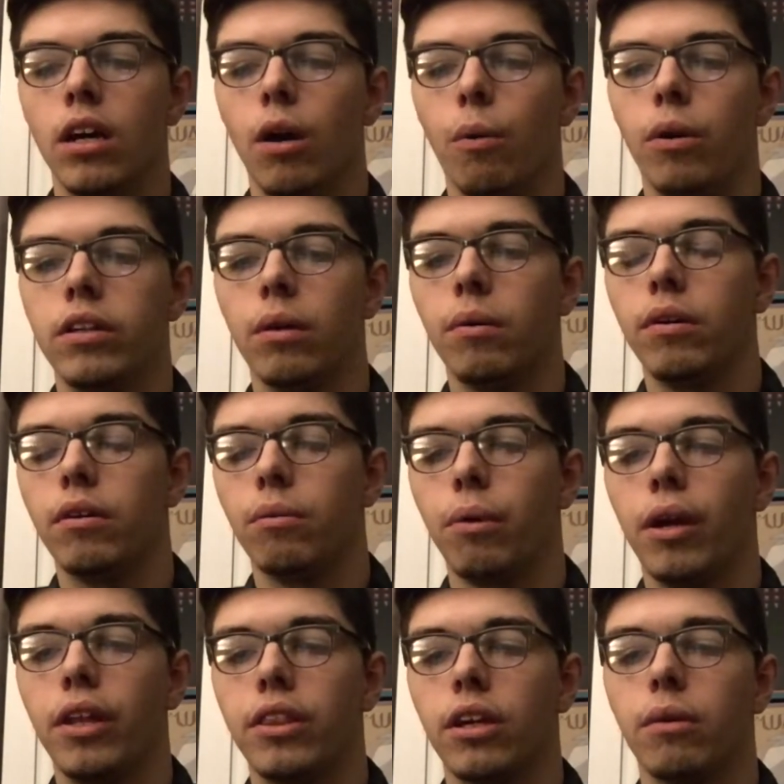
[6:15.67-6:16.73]
we thought
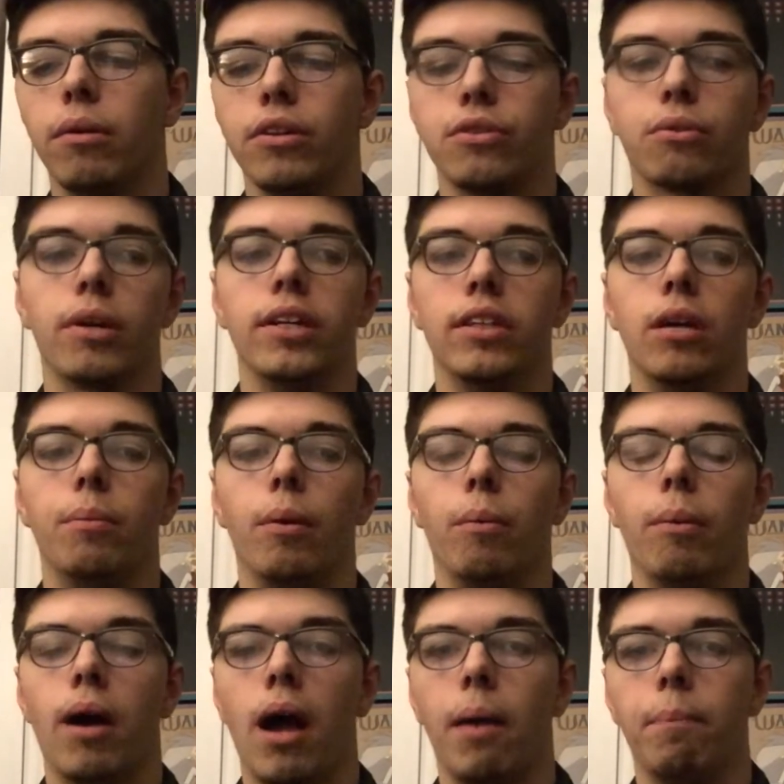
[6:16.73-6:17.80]
was great, though.
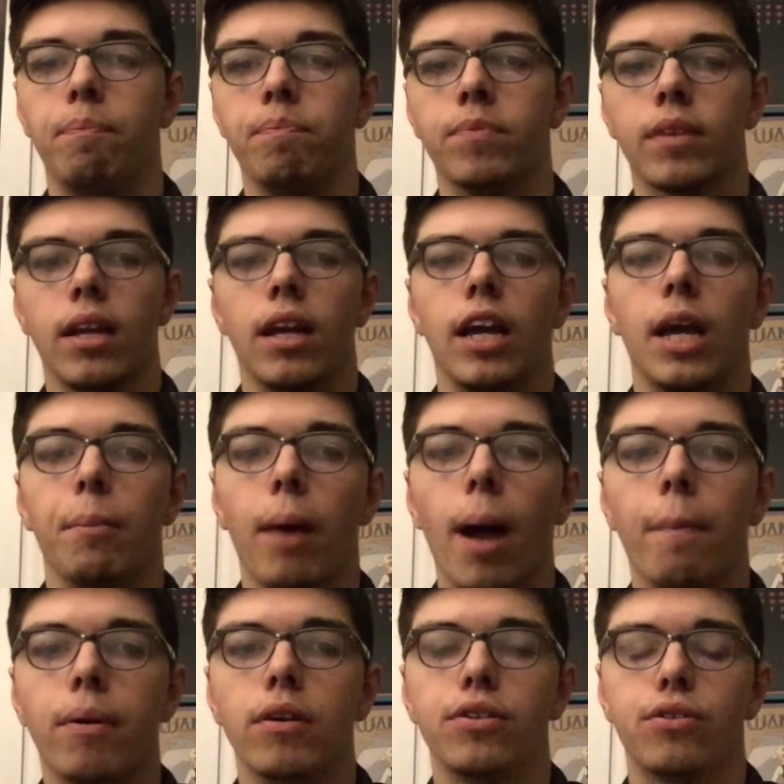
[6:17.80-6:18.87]
But in my
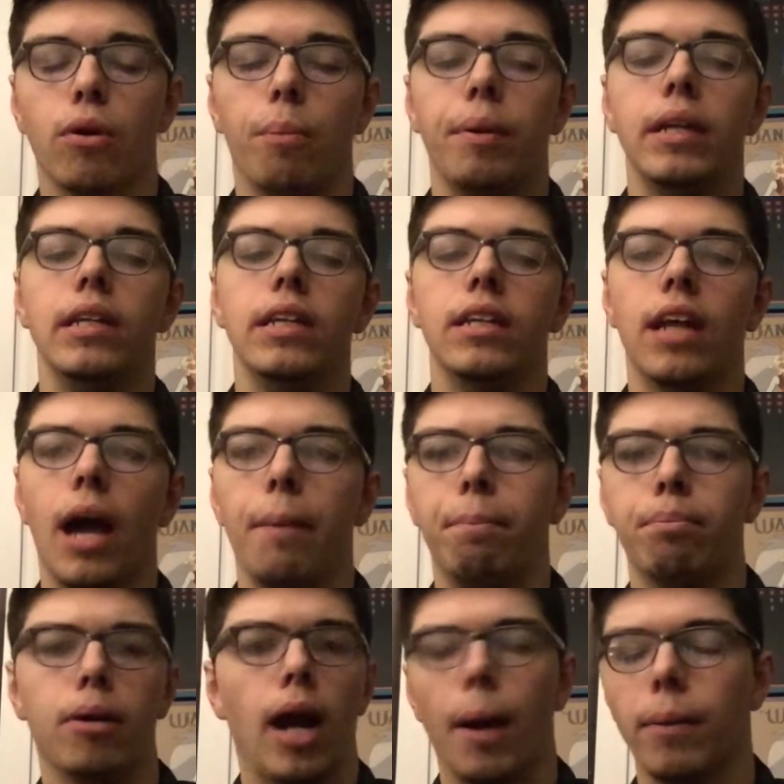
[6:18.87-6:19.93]
personal opinion, I
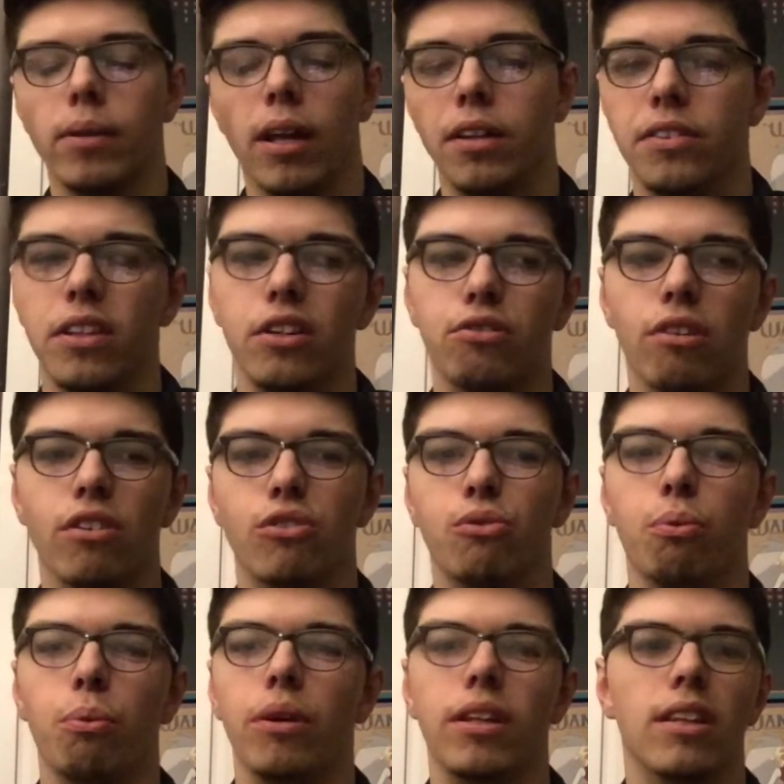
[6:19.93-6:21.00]
probably lost interest
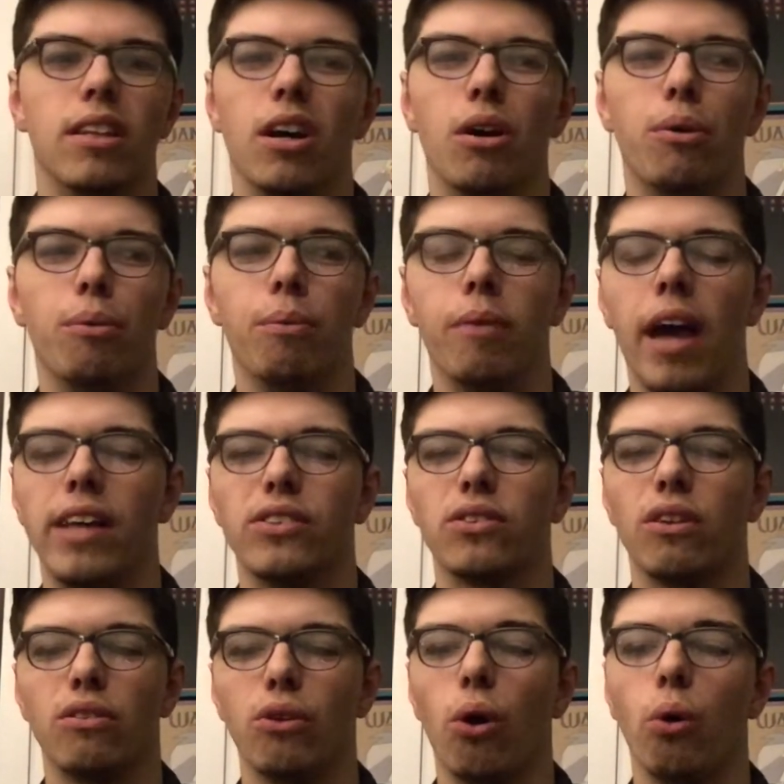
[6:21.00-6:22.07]
with it, though, as an
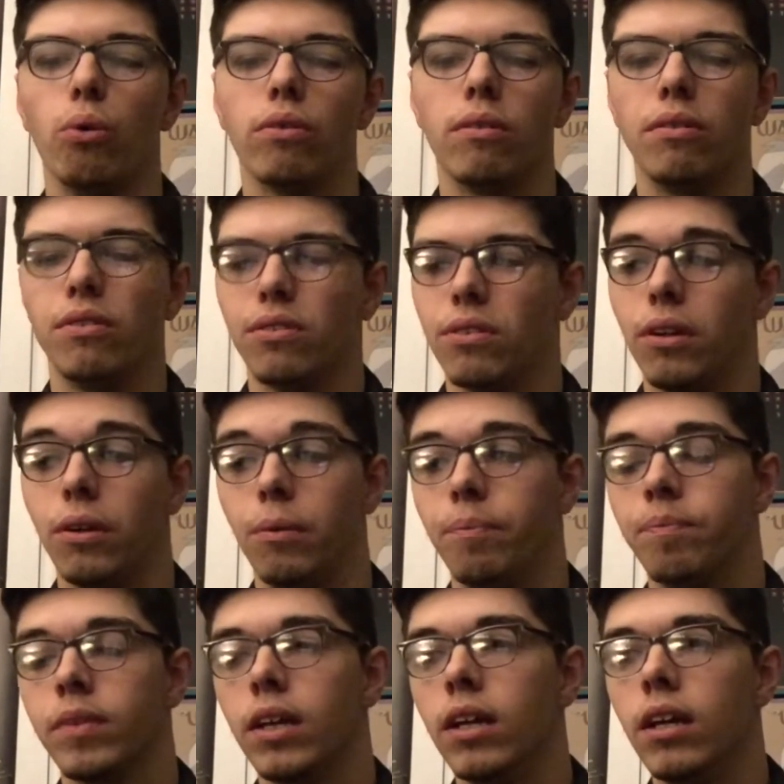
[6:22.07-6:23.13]
adult. So,
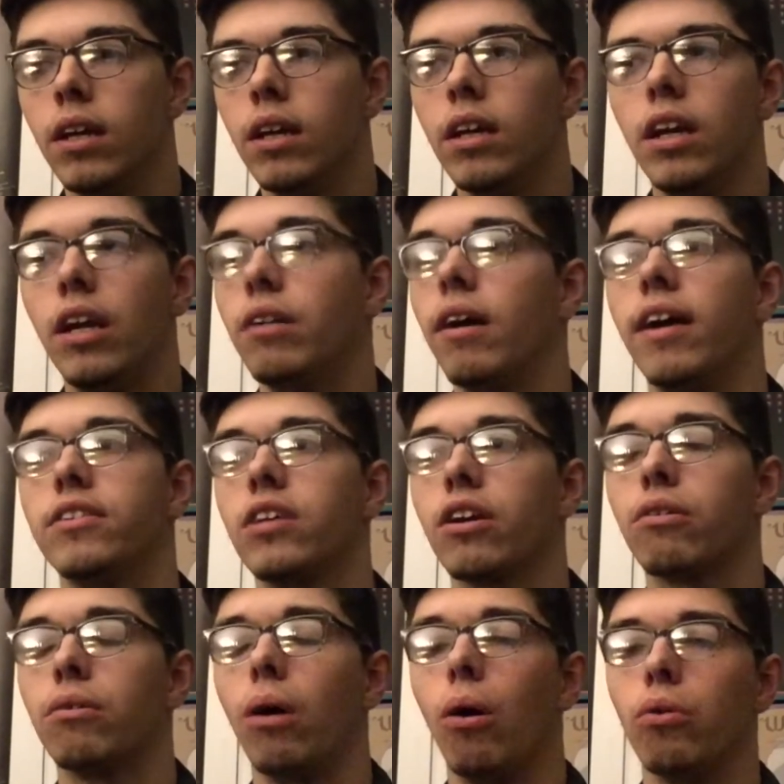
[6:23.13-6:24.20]
you know, as I
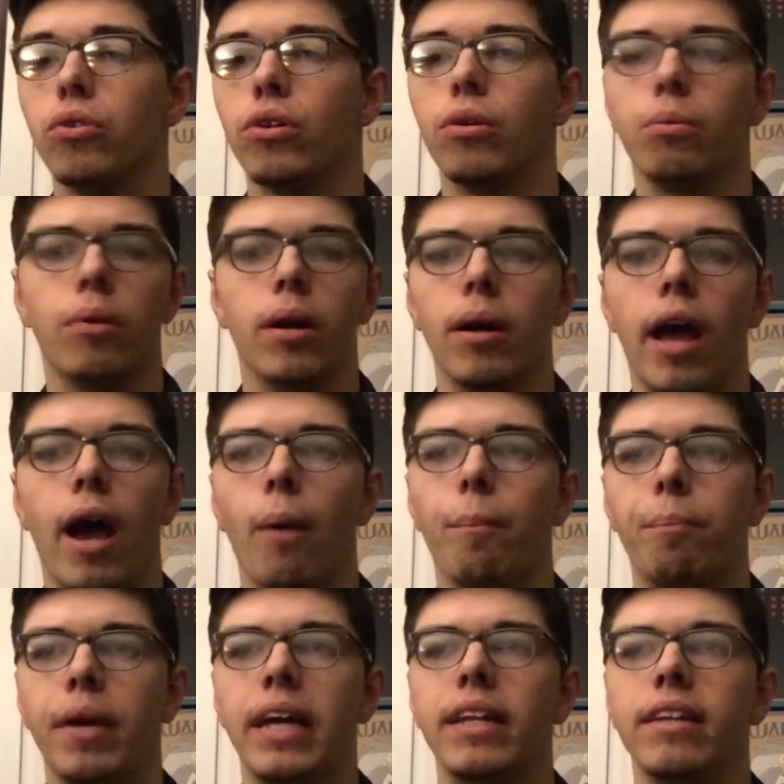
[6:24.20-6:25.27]
grow older, how
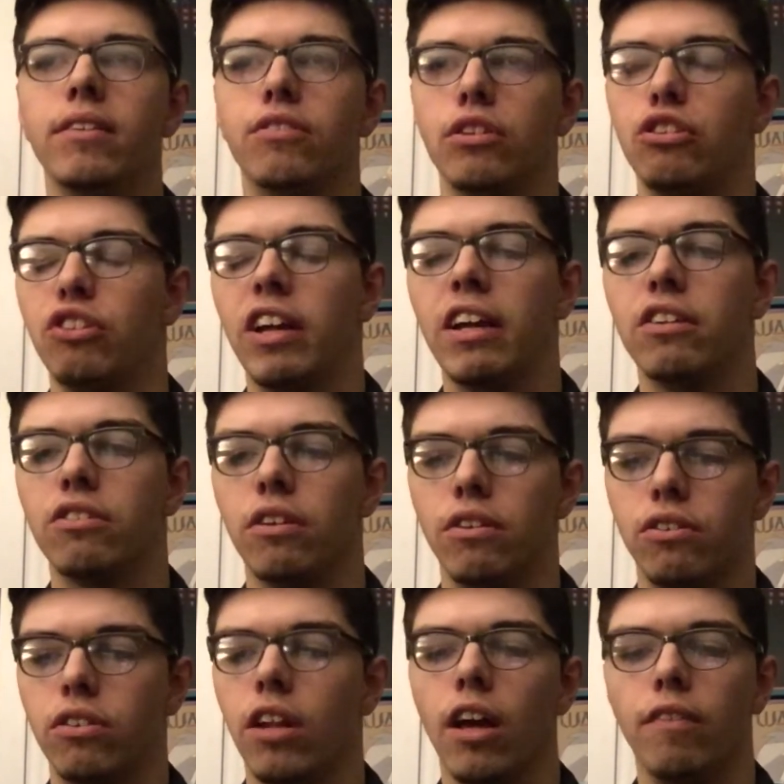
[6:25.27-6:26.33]
opinions have changed and
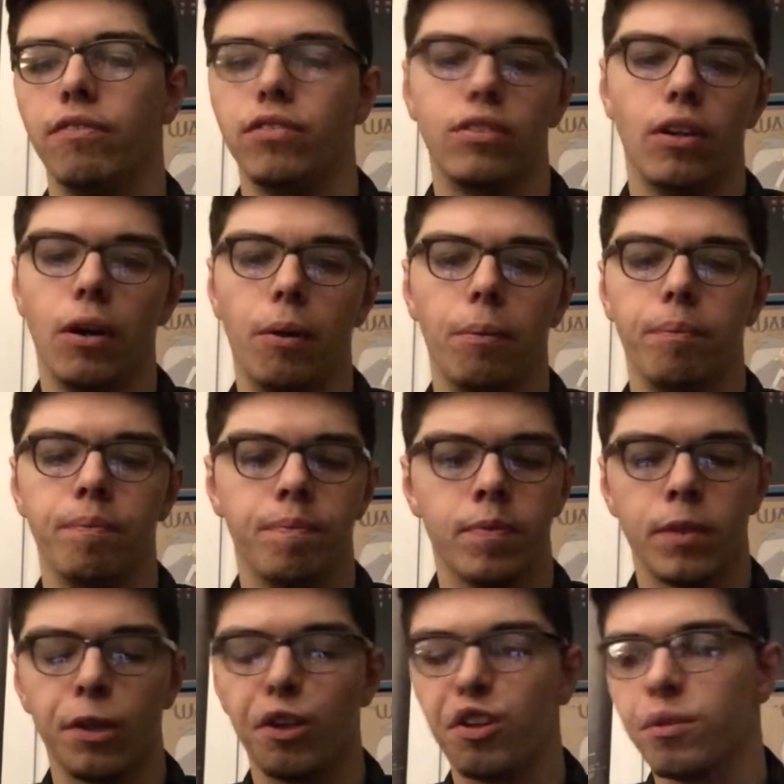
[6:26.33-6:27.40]
stuff. So,
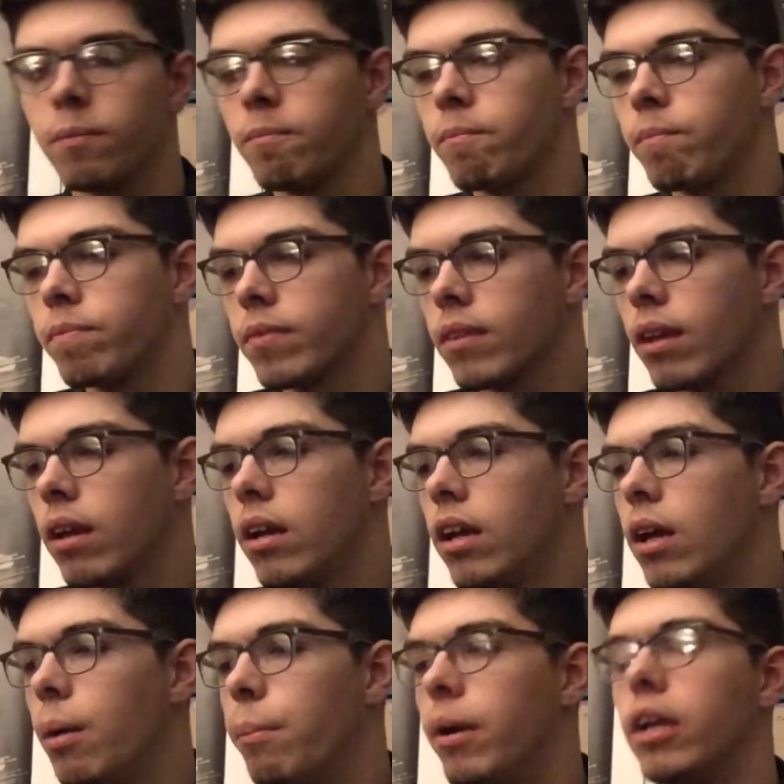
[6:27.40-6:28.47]

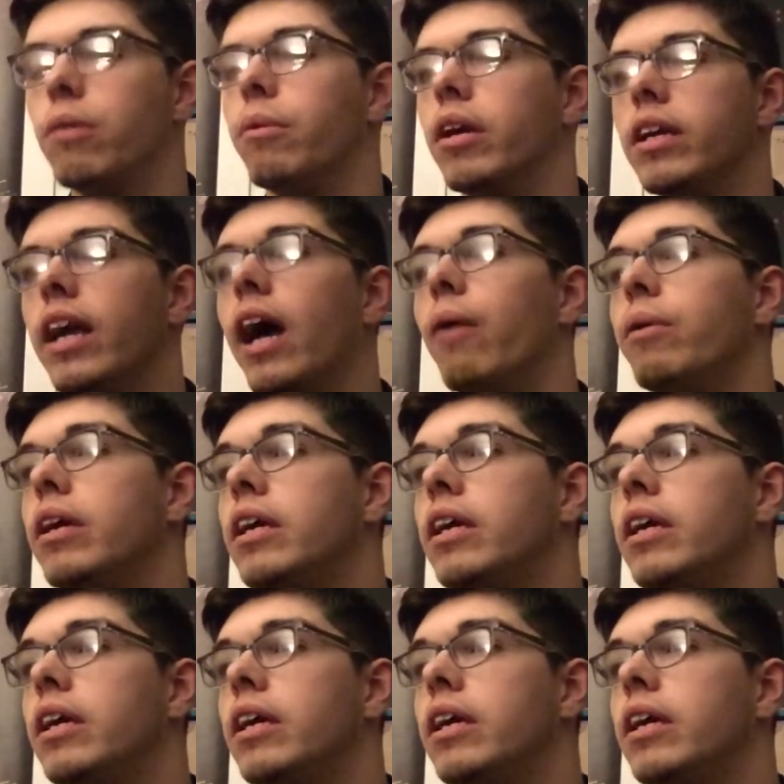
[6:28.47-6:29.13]
but anyway, yeah,